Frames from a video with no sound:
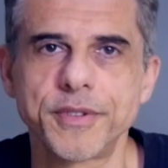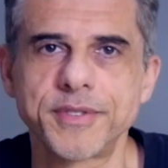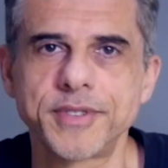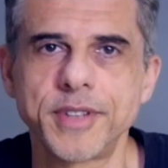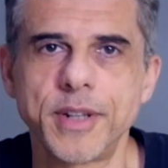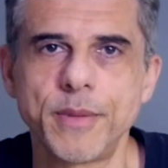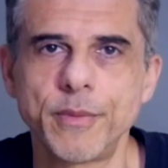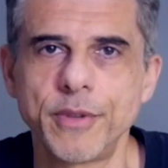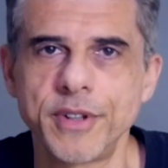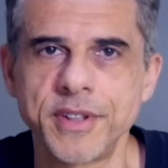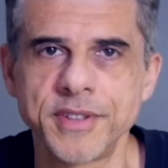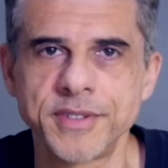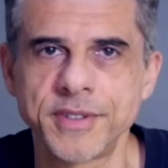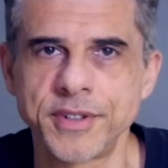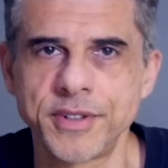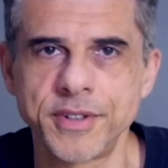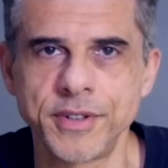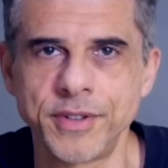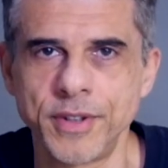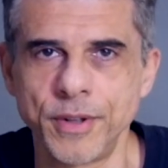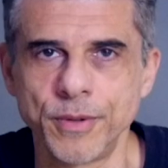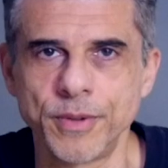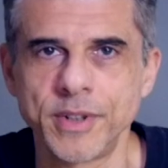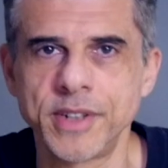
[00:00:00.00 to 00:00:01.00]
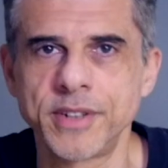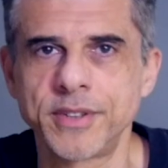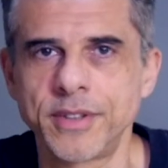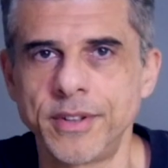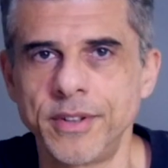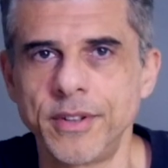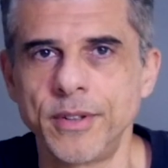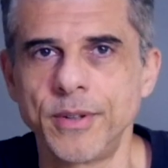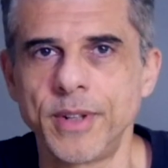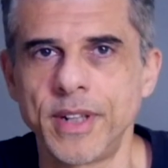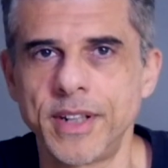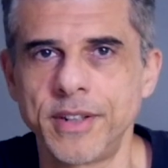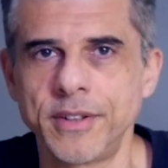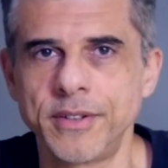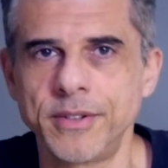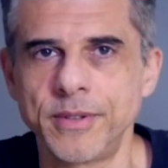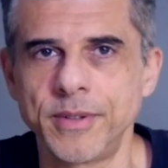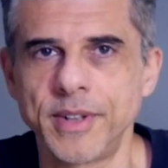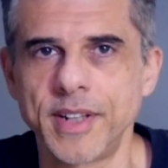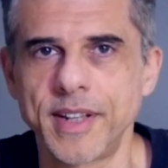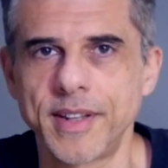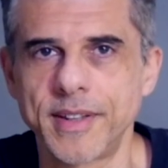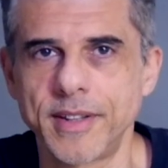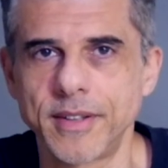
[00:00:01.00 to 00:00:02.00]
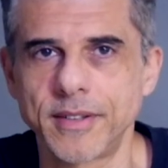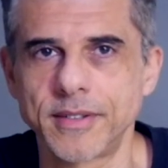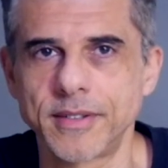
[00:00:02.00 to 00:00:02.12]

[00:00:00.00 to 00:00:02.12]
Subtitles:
summary is that you don't need to know how to do anything.